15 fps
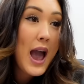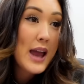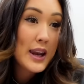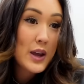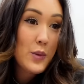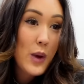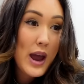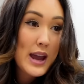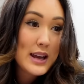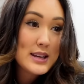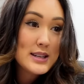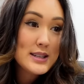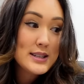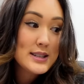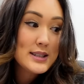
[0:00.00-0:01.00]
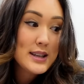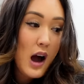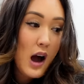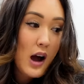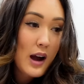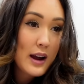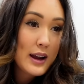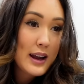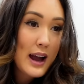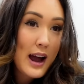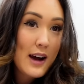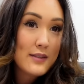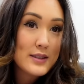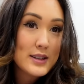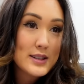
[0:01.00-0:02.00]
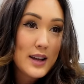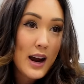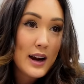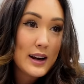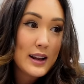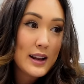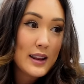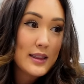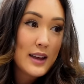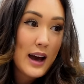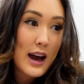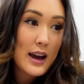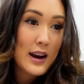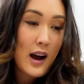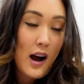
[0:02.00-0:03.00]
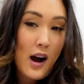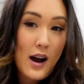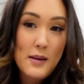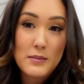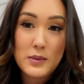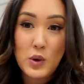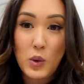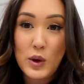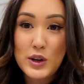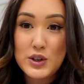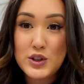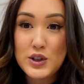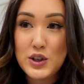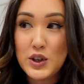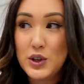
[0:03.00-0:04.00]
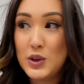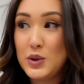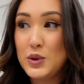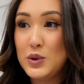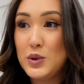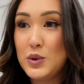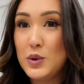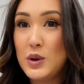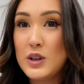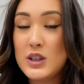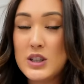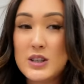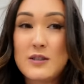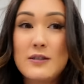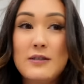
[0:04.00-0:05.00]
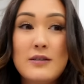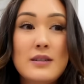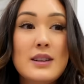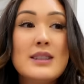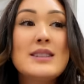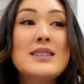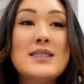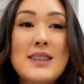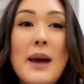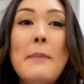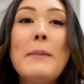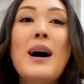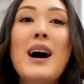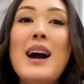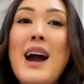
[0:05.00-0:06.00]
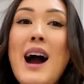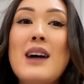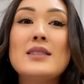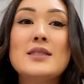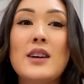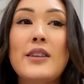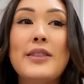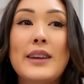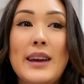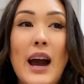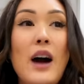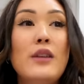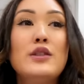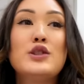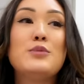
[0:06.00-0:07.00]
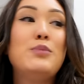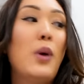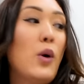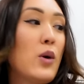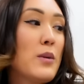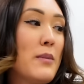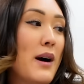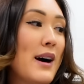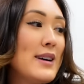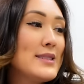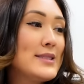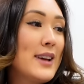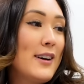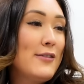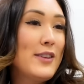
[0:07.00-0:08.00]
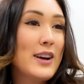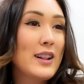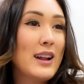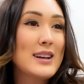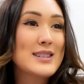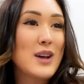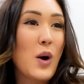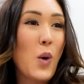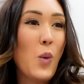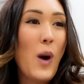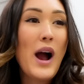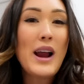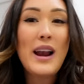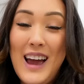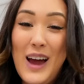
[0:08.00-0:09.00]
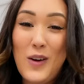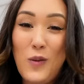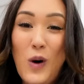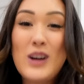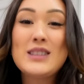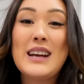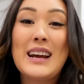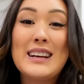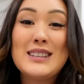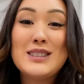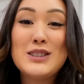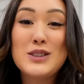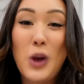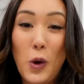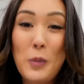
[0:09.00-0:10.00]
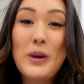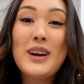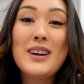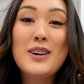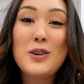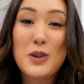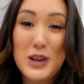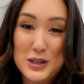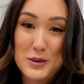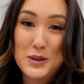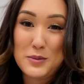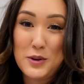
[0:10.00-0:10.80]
Anyways, I have decided that I'm going to just sit my ass on the couch, pour myself a glass of wine, and watch a stupid Christmas